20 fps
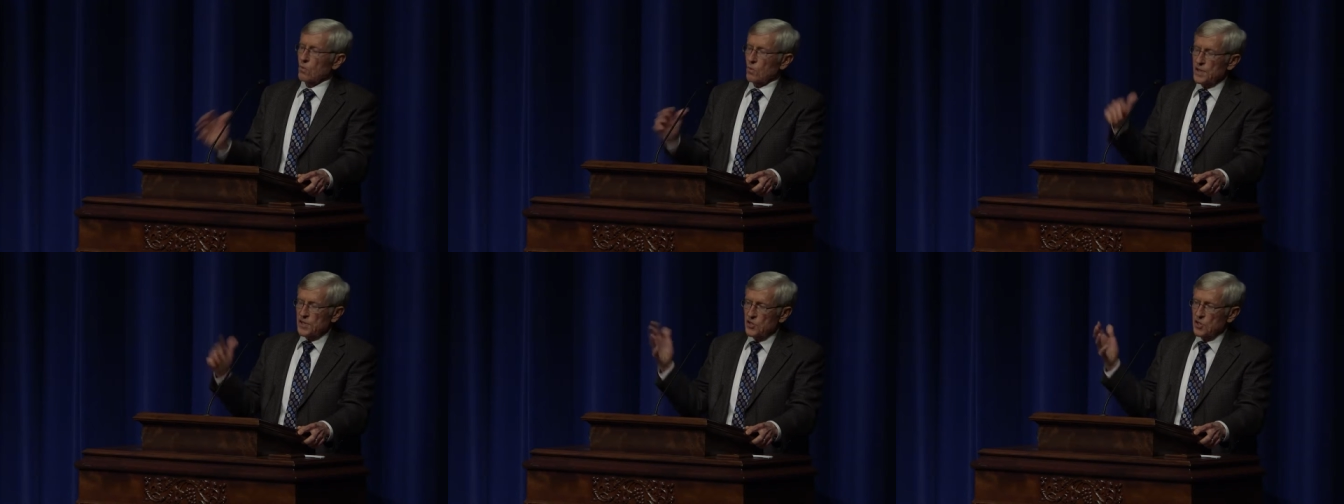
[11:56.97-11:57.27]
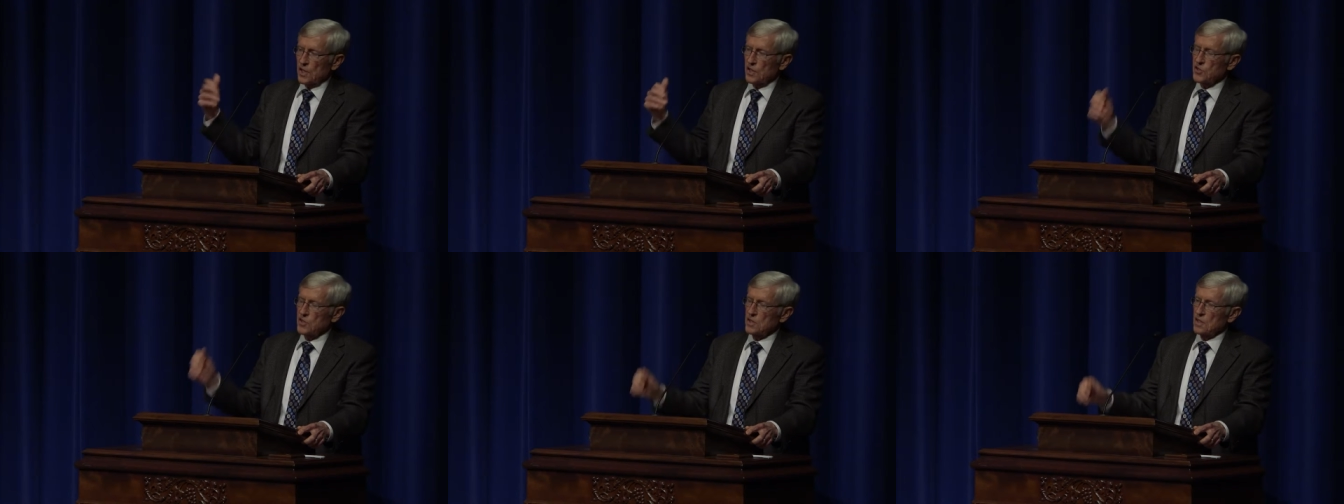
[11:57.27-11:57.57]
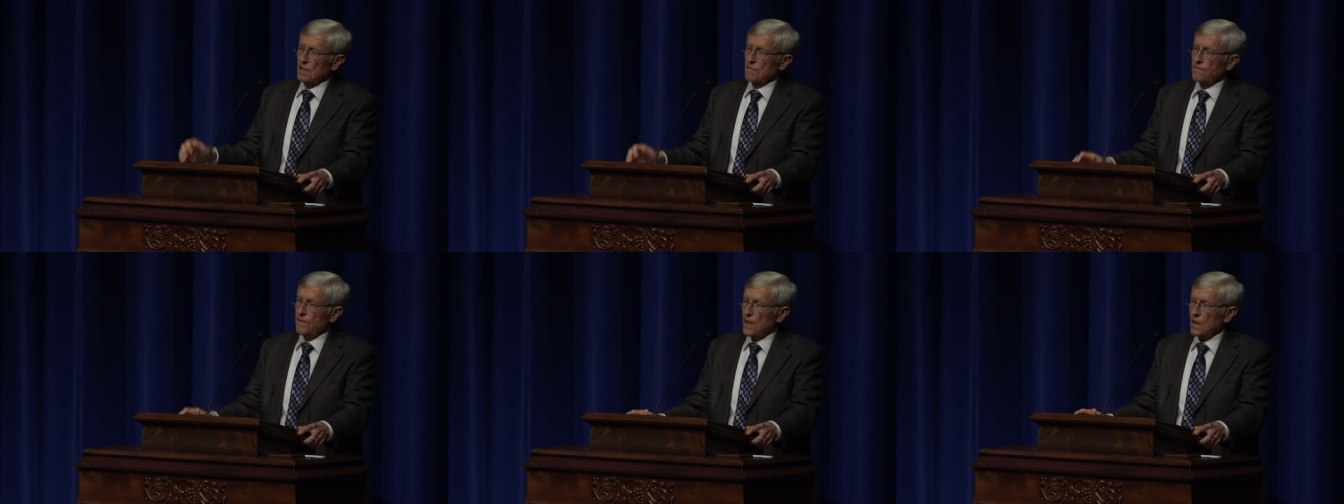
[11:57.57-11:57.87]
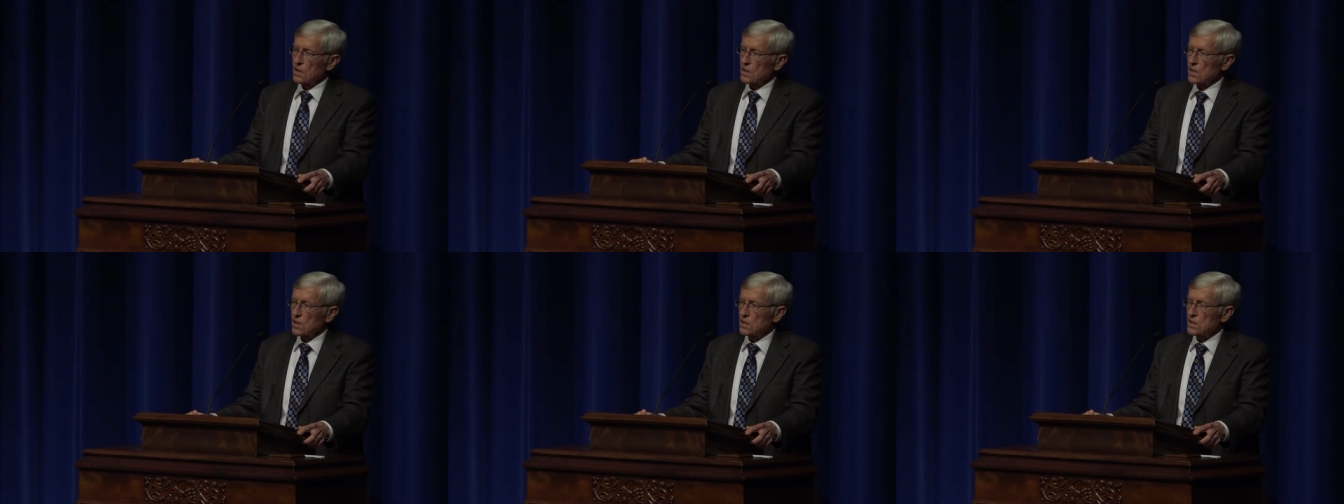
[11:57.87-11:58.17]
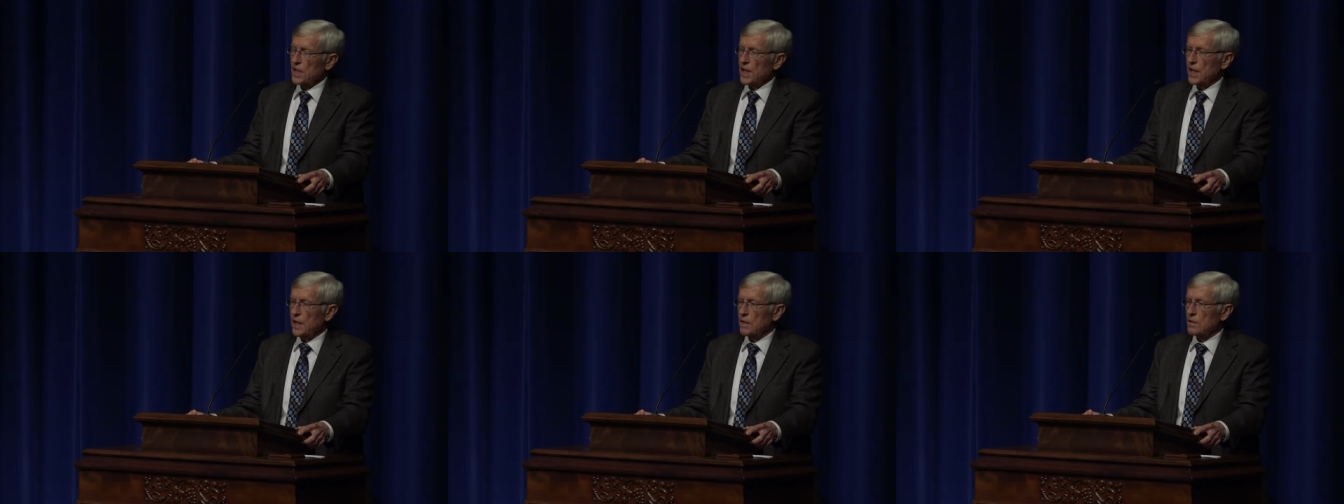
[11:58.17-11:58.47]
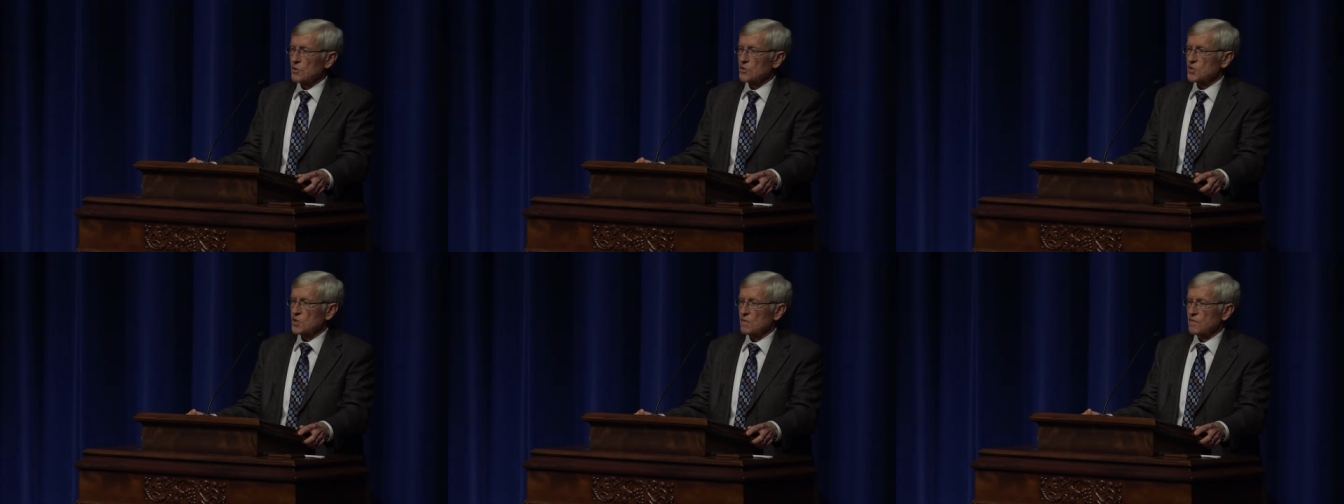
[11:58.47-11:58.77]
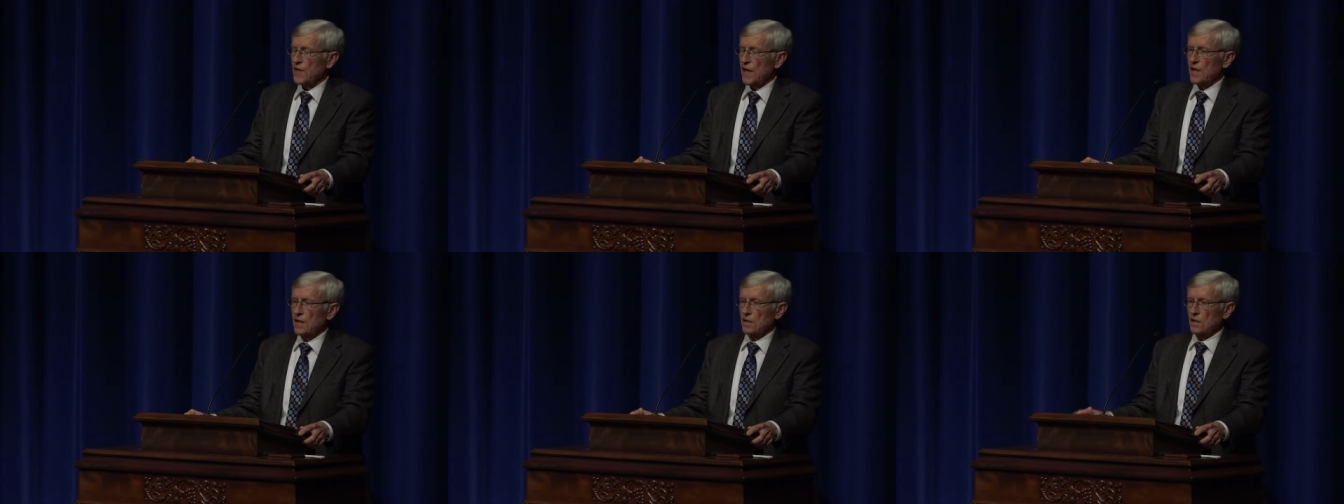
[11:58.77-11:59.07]
recession that followed on the heels of
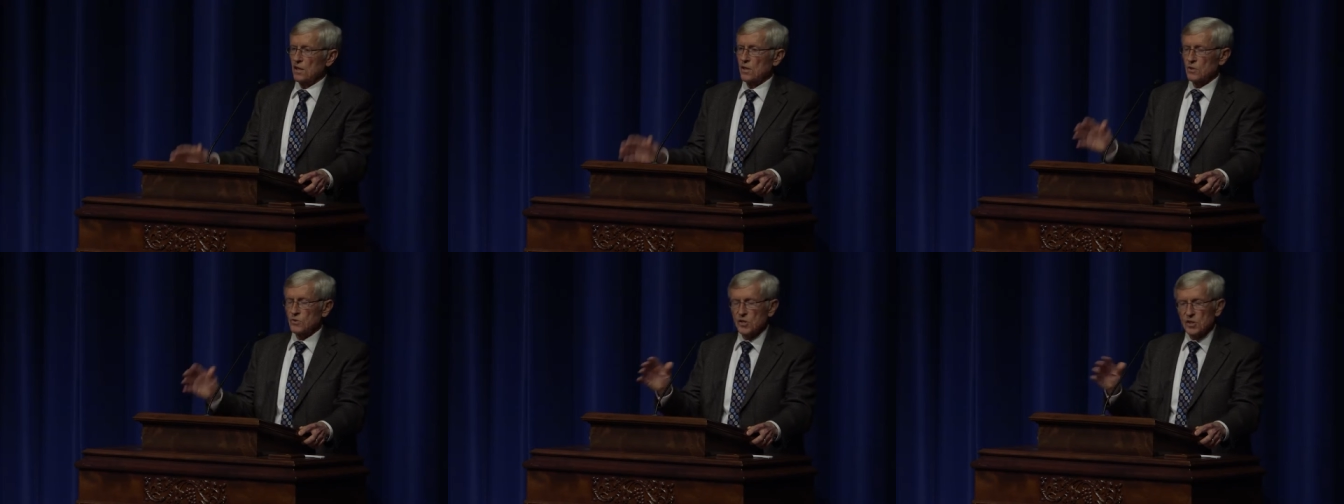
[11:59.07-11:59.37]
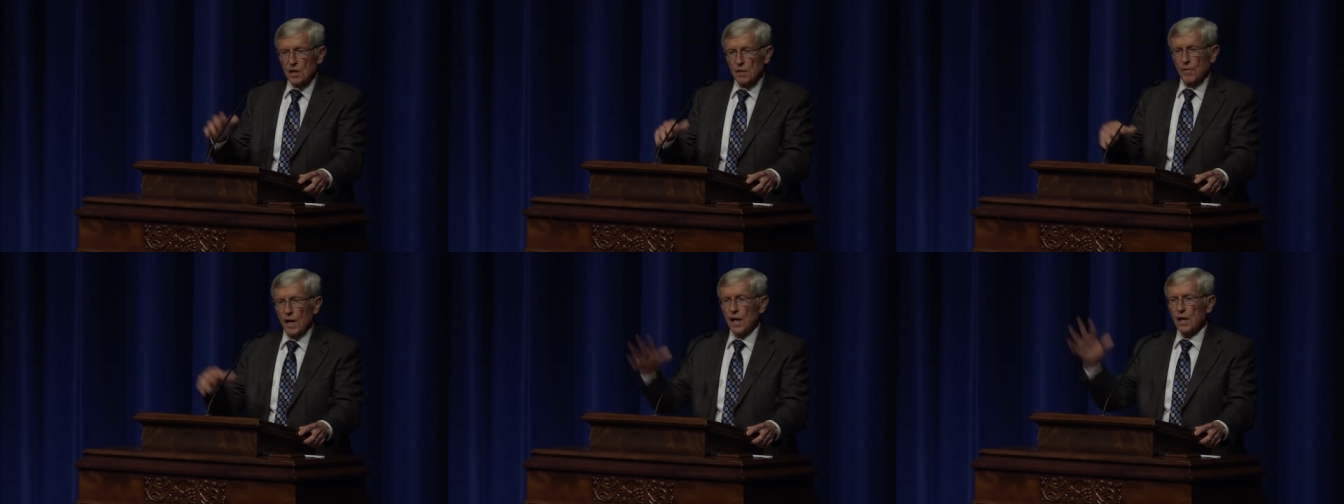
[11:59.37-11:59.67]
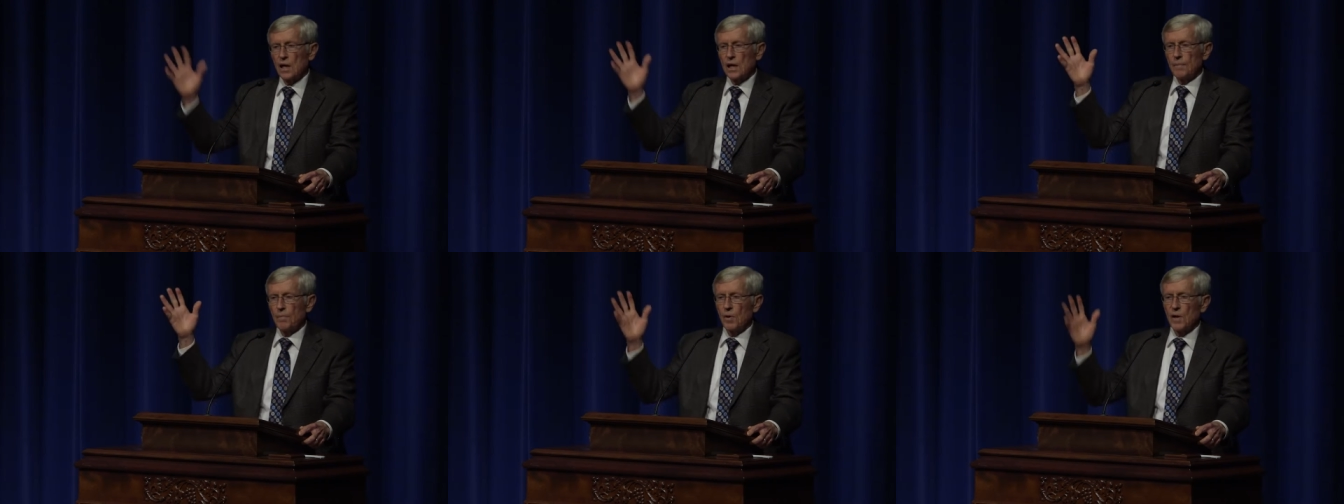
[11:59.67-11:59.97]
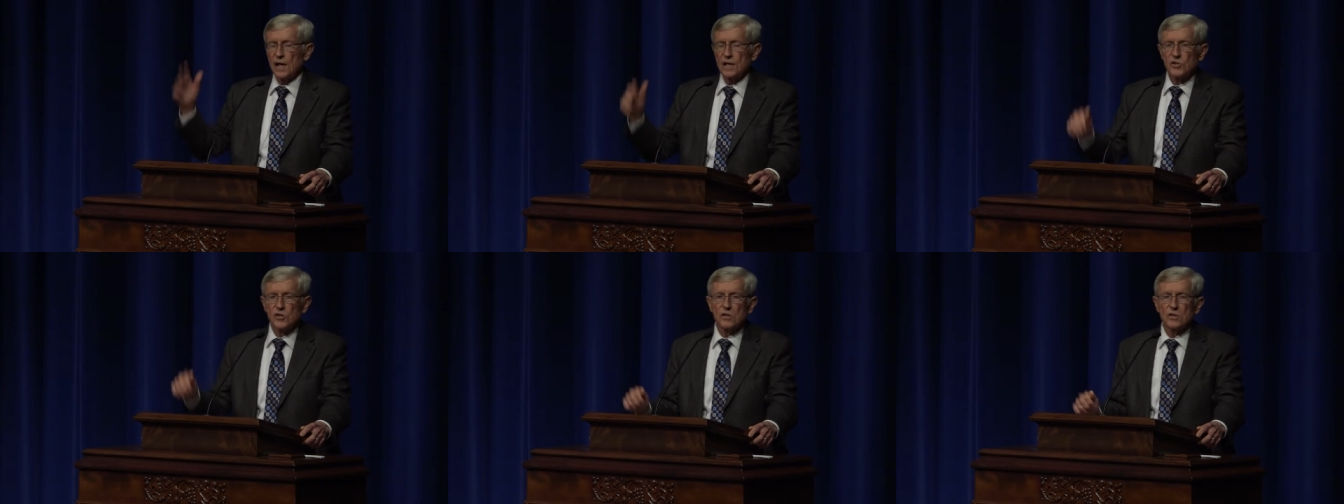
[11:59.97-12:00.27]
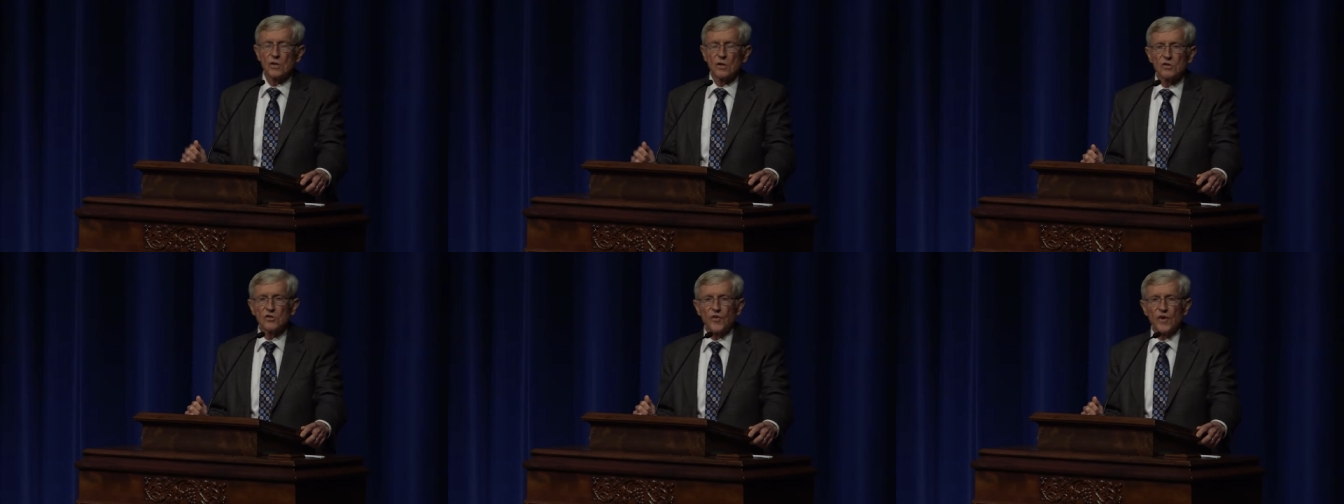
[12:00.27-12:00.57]
that, and those commodity prices those